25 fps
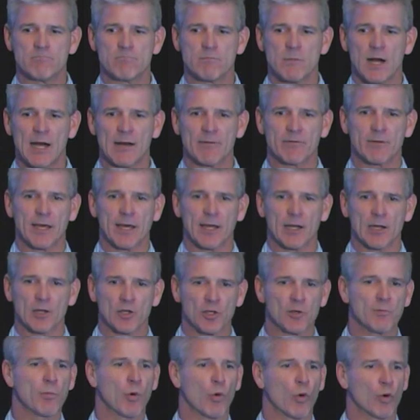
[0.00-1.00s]
I've got a
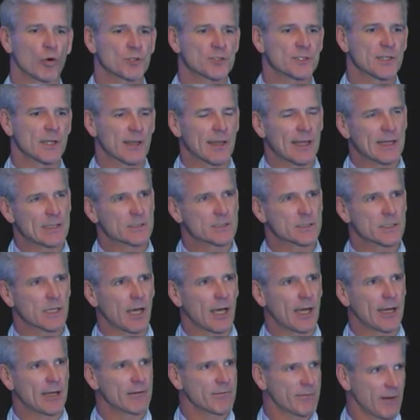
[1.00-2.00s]
good portion of that
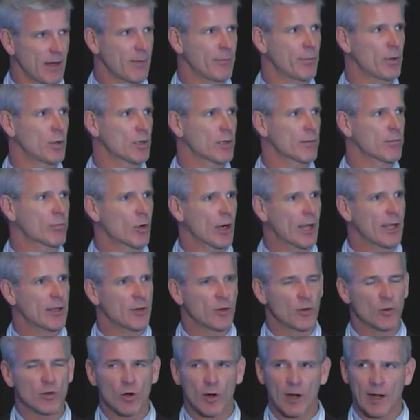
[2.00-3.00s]
site. If I build a brand
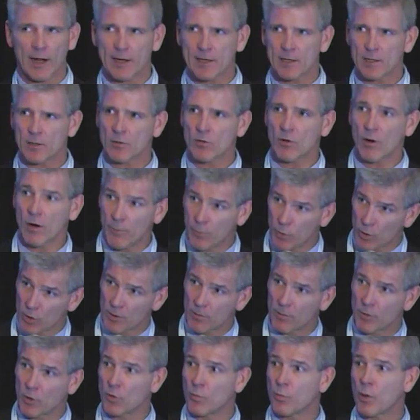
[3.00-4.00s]
new cracker, or I
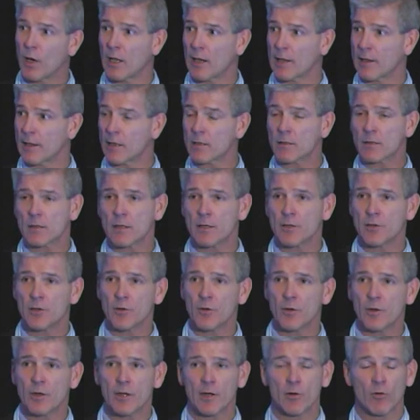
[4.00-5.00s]
build a new polyethylene
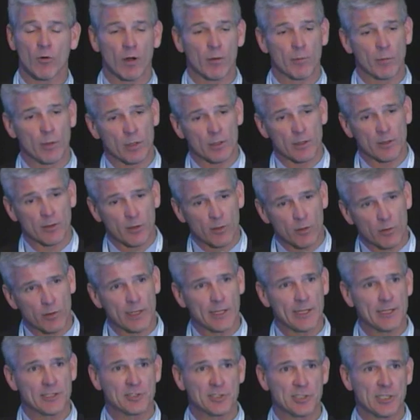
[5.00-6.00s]
unit, or I build a new
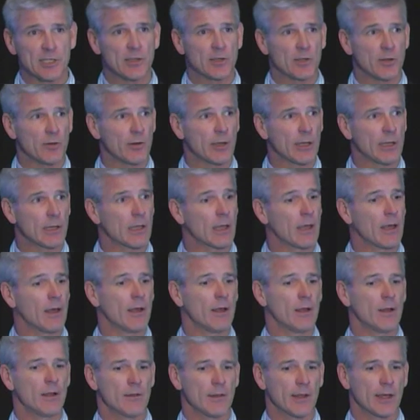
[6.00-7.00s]
EG unit,
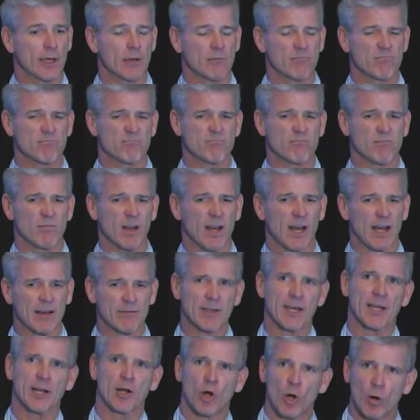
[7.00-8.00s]
that I've
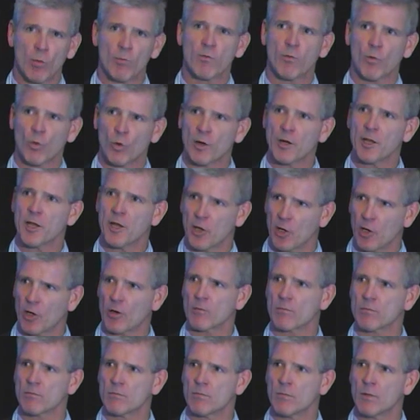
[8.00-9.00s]
got a home for it here.
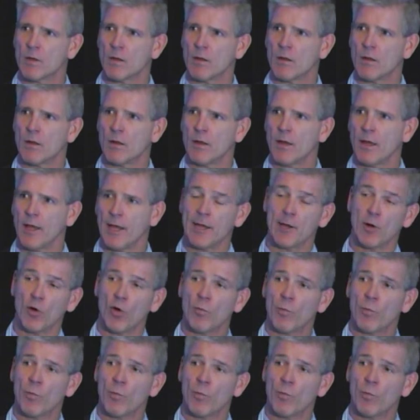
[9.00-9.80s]
And oh,